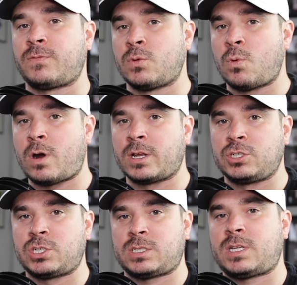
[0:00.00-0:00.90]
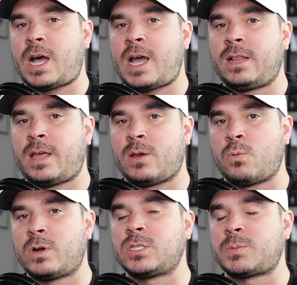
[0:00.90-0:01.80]
if you want to just highlight
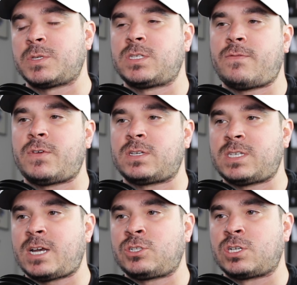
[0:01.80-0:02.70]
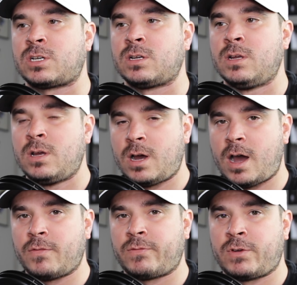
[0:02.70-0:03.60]
one specific section
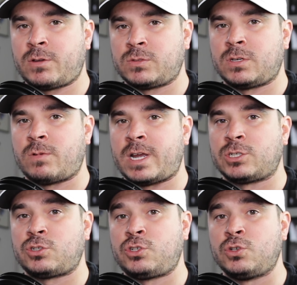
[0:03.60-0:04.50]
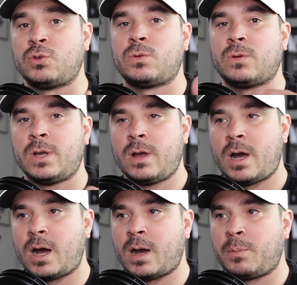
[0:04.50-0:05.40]
of the frequency range to
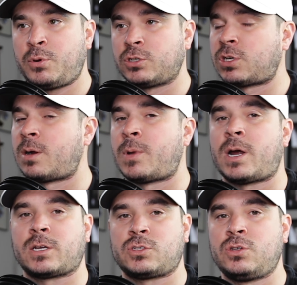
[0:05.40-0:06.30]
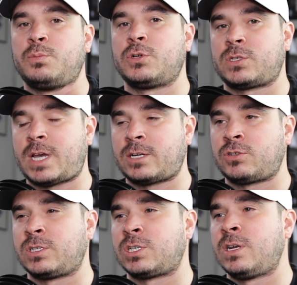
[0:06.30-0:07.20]
push harmonics, to push
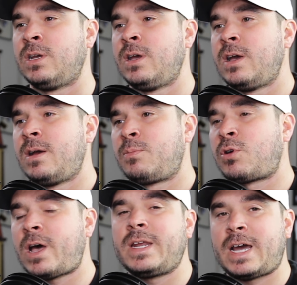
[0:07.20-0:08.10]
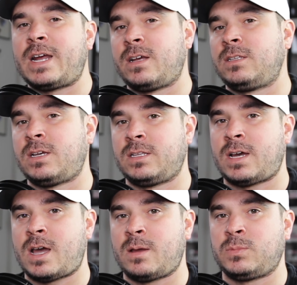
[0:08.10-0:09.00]
saturation. Probably 9 out of 10
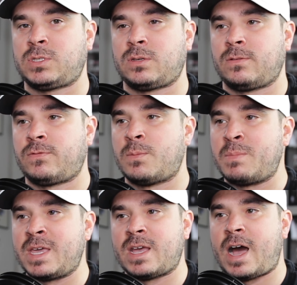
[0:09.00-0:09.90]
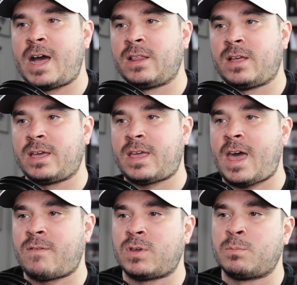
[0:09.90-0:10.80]
times for me, I like
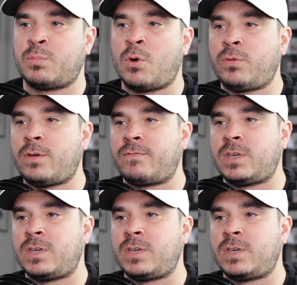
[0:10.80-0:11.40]
having both of